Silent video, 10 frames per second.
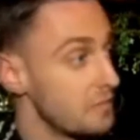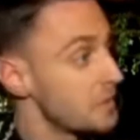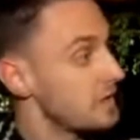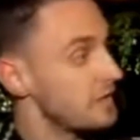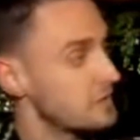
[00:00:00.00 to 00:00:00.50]
then
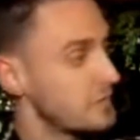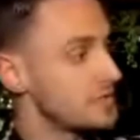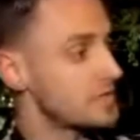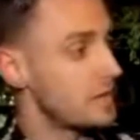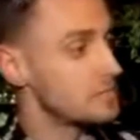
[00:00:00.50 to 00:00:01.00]
if, then if
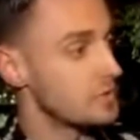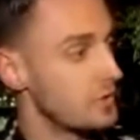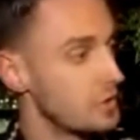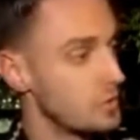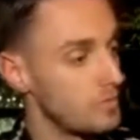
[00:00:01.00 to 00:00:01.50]
someone else comes
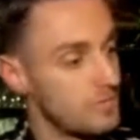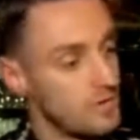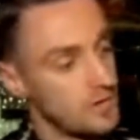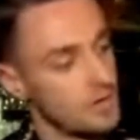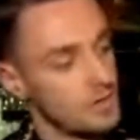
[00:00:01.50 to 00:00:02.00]
along that you
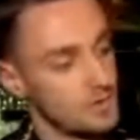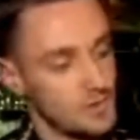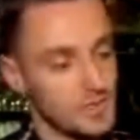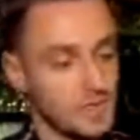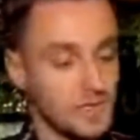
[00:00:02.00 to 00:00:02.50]
prefer,
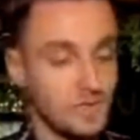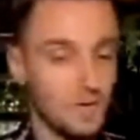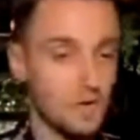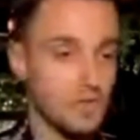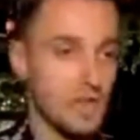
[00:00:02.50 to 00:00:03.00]
you can decide to
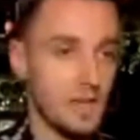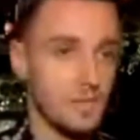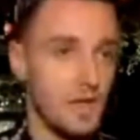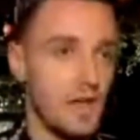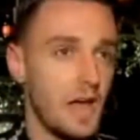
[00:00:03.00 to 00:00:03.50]
follow
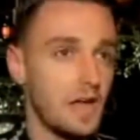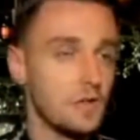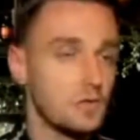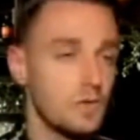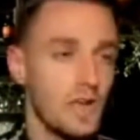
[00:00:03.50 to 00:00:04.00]
them,
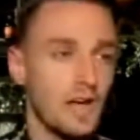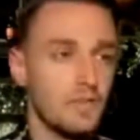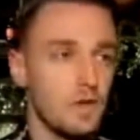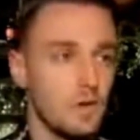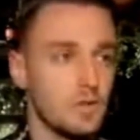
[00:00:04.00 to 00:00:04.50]
and you really
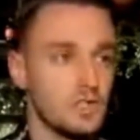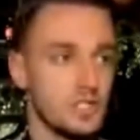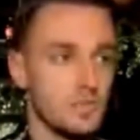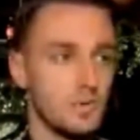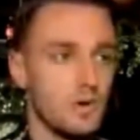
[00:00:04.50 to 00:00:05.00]
have an
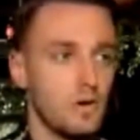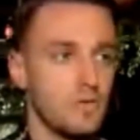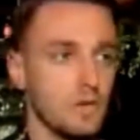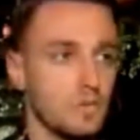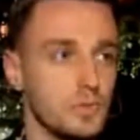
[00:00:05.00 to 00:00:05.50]
ownership of